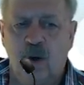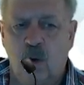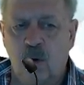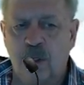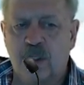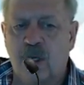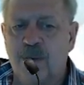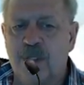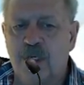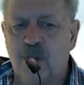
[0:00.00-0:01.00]
or
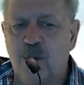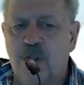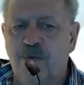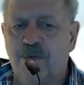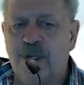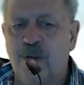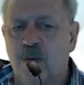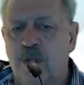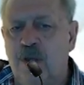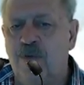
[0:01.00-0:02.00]
retirement annuity fund,
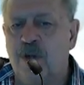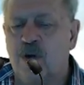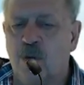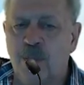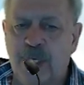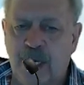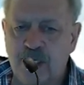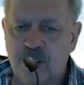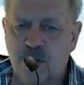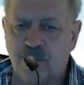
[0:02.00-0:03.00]
or even a
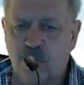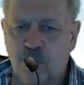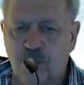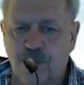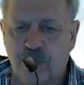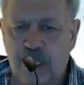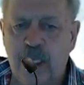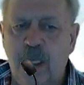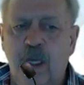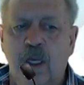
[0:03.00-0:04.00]
combination of all
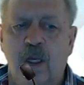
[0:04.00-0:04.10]
three,